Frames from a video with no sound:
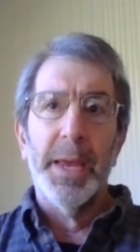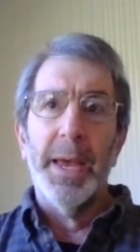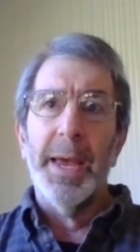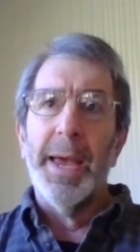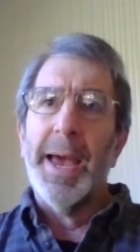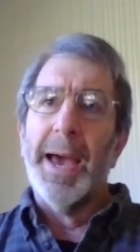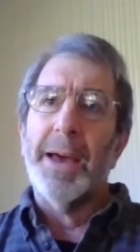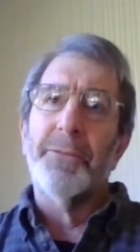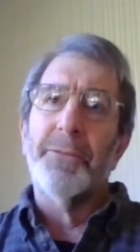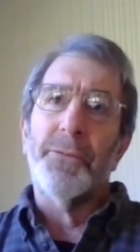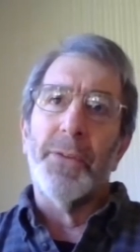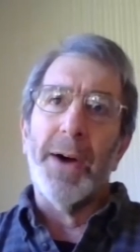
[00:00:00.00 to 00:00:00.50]

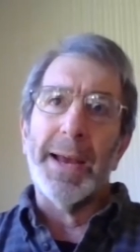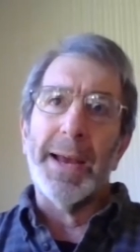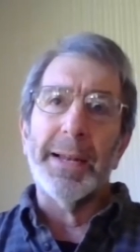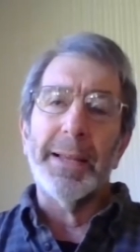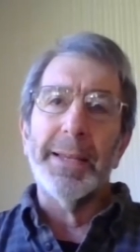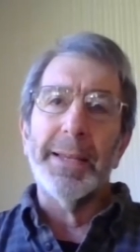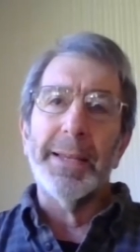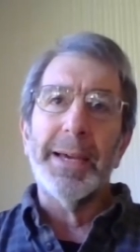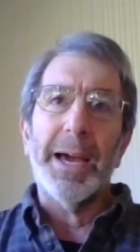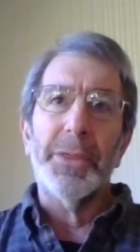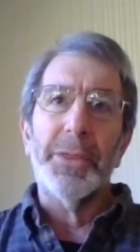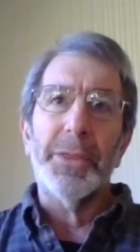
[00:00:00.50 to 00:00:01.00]
And
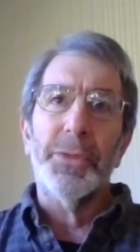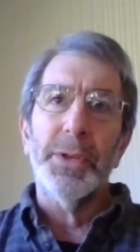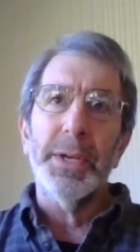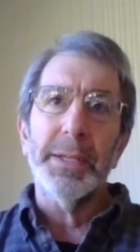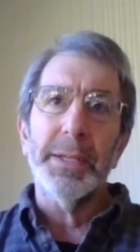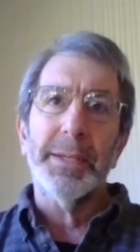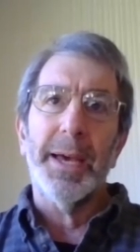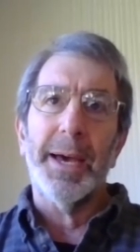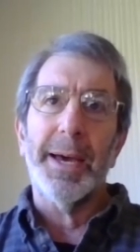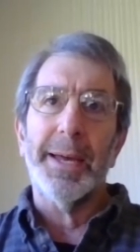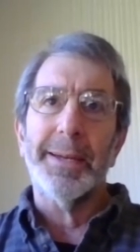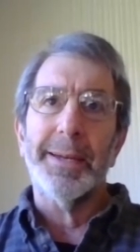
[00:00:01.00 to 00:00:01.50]
finally, I think
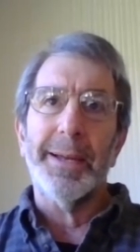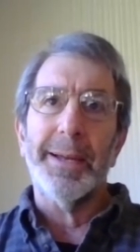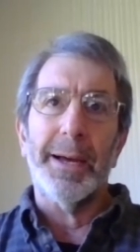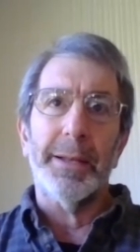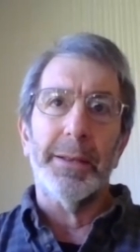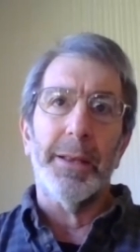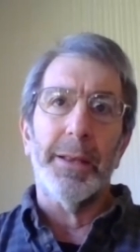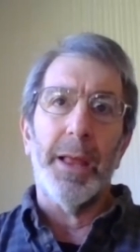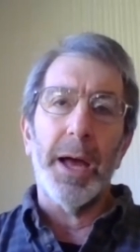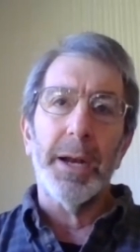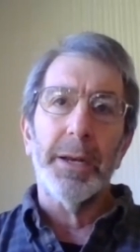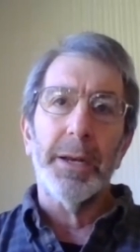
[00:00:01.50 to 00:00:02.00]
that a
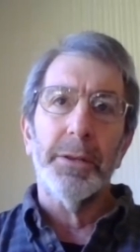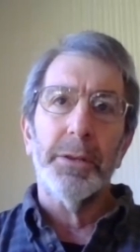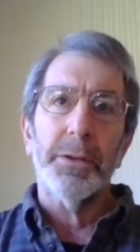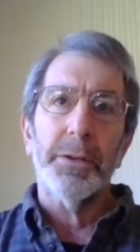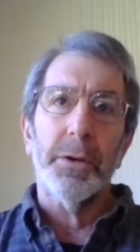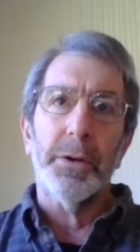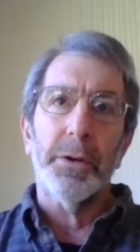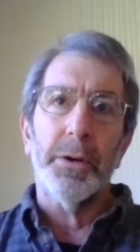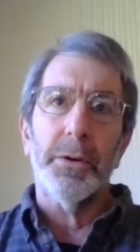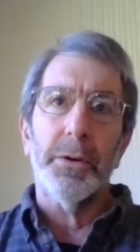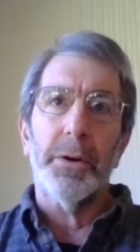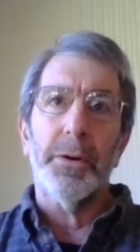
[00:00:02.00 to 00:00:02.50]
lot of
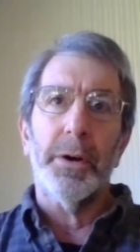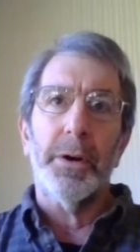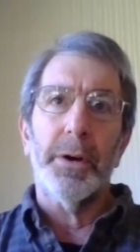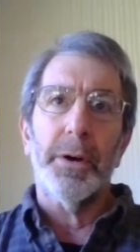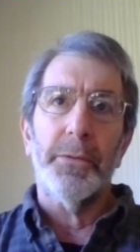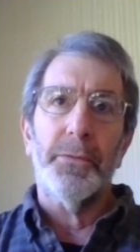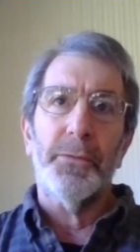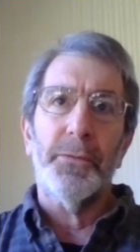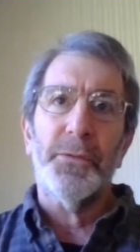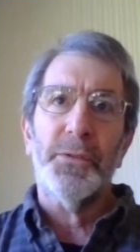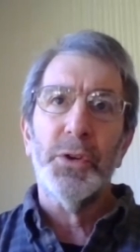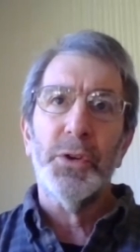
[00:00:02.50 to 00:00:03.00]
the
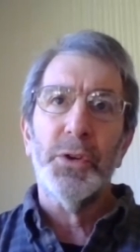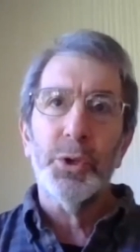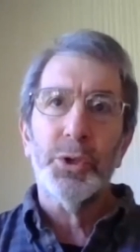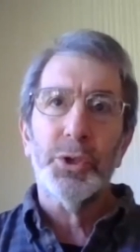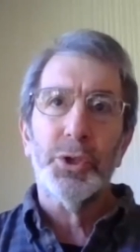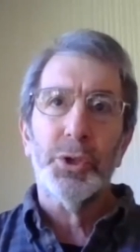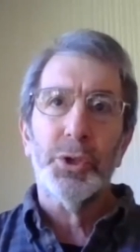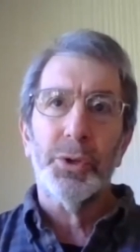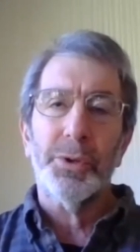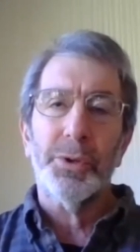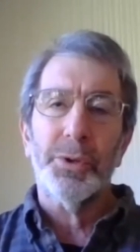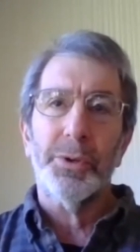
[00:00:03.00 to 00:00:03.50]

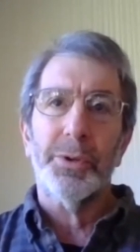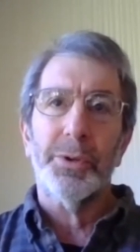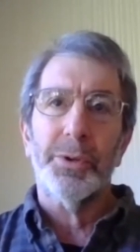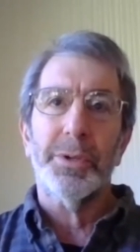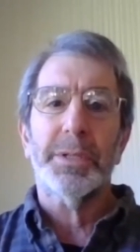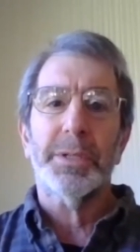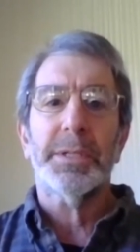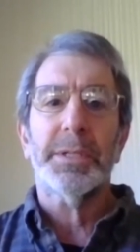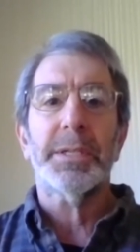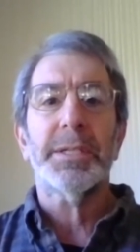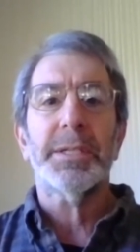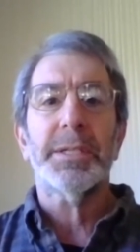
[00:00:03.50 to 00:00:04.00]
future
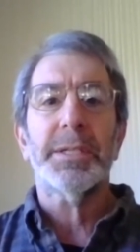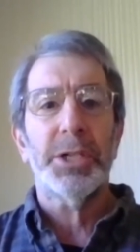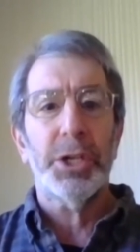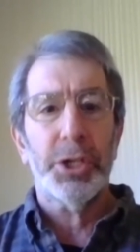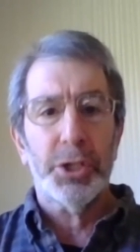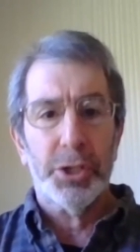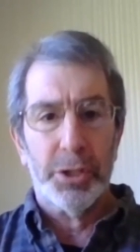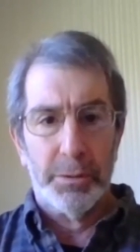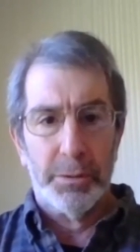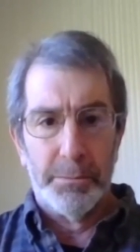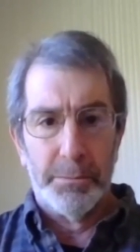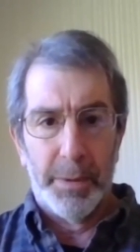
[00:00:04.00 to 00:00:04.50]

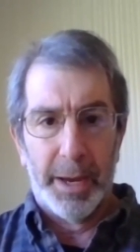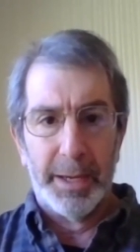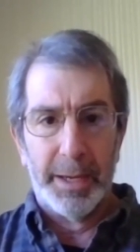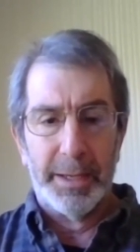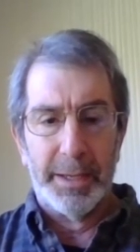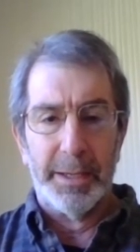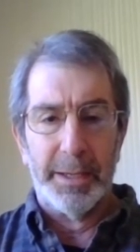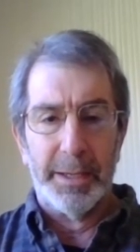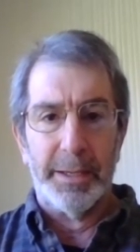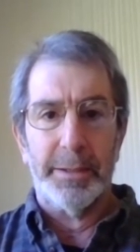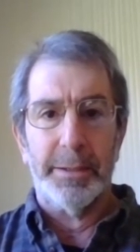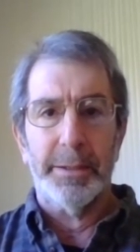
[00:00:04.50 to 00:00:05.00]

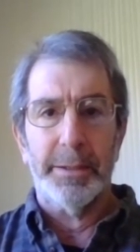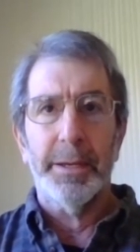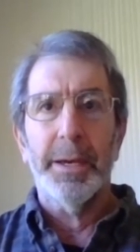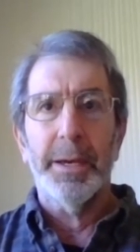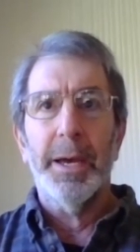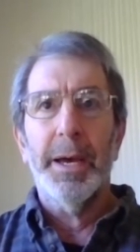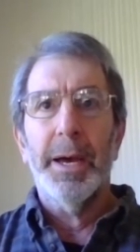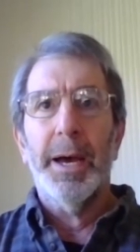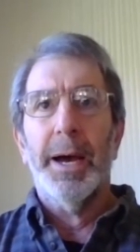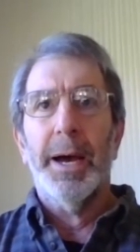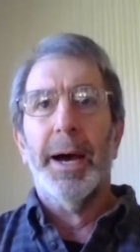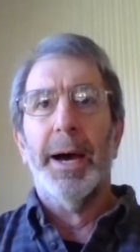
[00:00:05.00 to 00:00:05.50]
decision-making
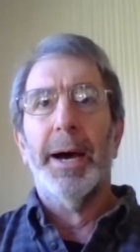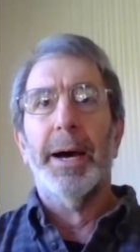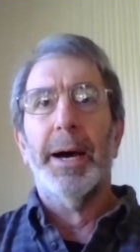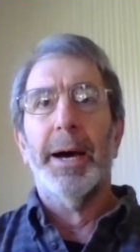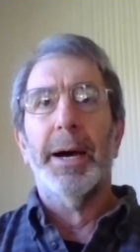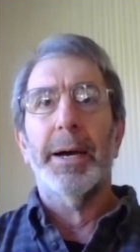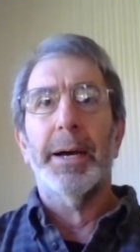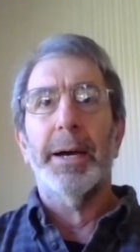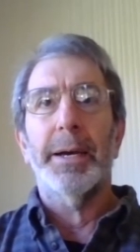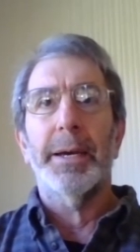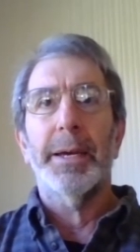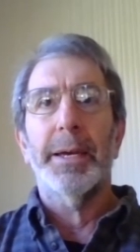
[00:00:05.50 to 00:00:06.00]

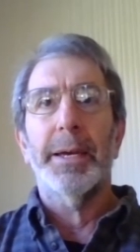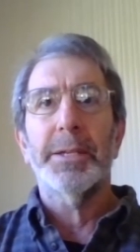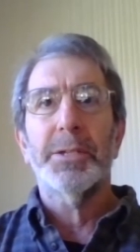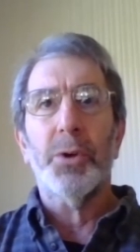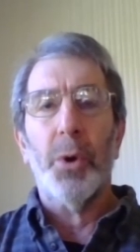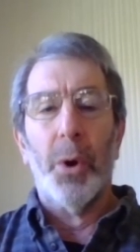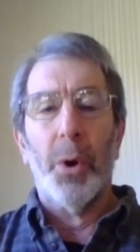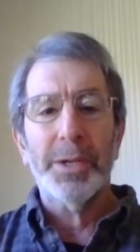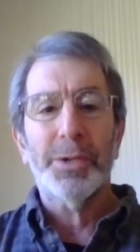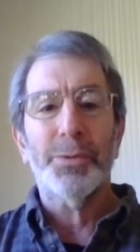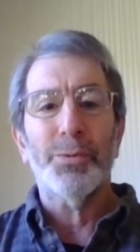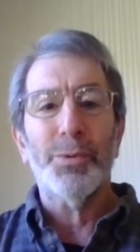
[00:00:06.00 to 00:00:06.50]
is
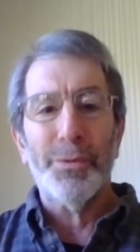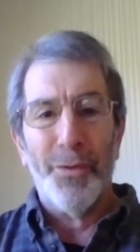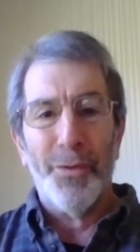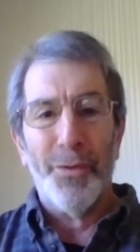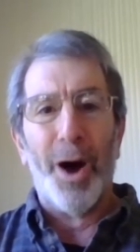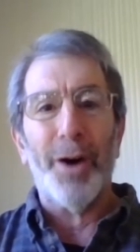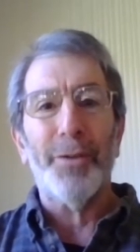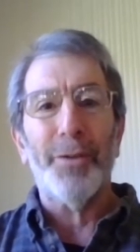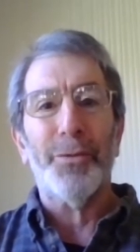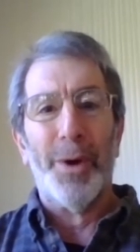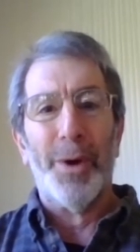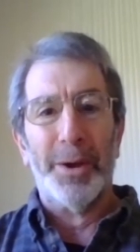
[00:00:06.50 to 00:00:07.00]
going to
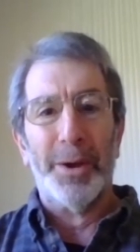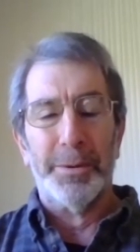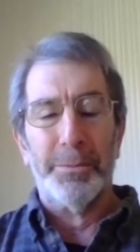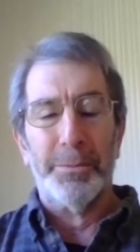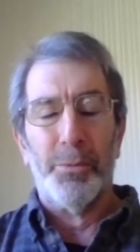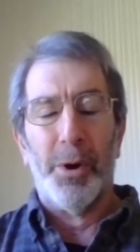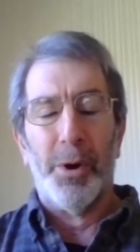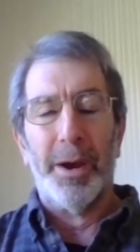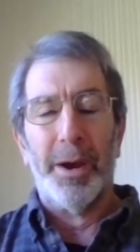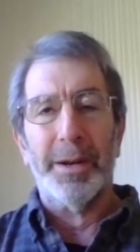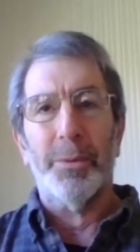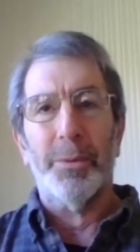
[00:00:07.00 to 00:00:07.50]
revolve around the
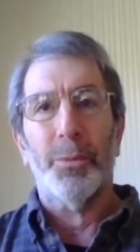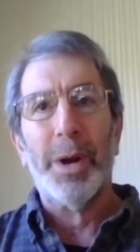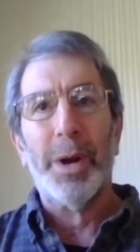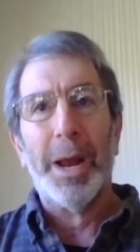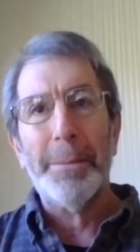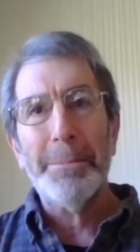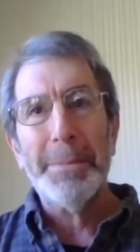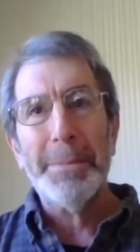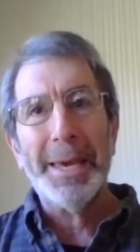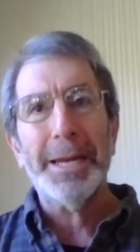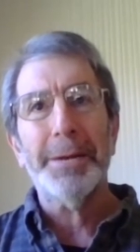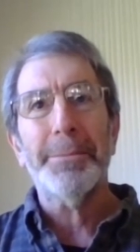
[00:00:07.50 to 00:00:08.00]
brain. And what I
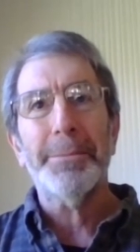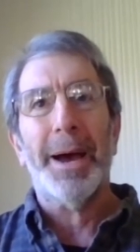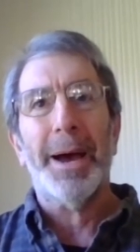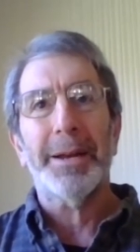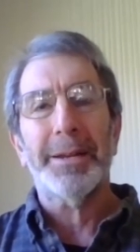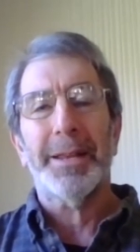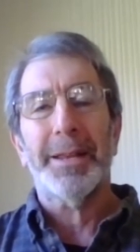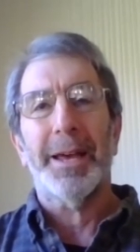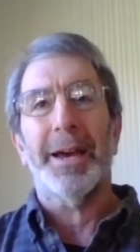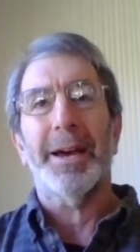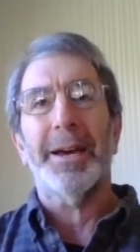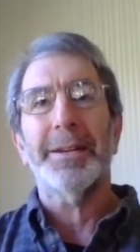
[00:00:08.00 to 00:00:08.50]
mean
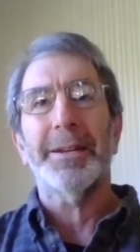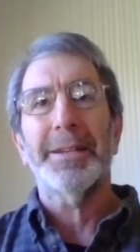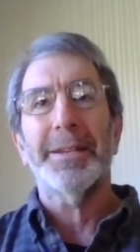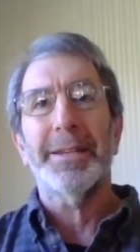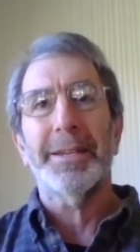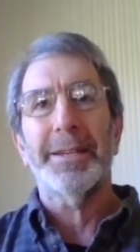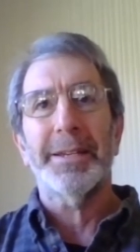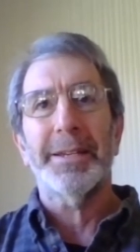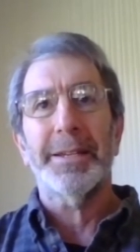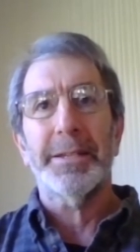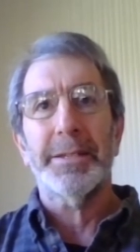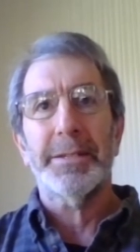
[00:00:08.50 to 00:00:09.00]
about that
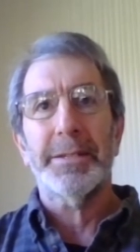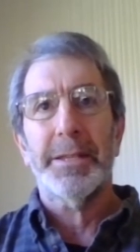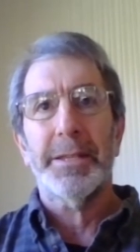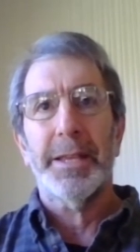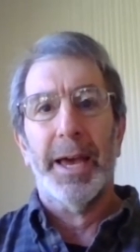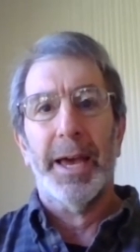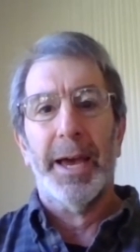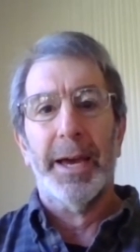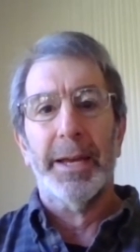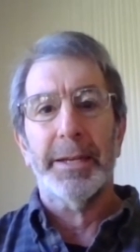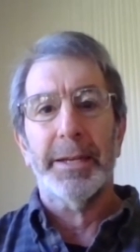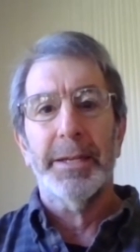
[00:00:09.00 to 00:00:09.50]
is
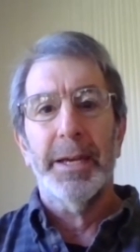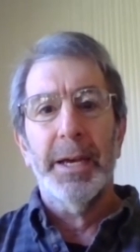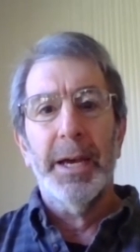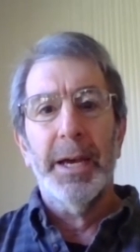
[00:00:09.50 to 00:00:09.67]
that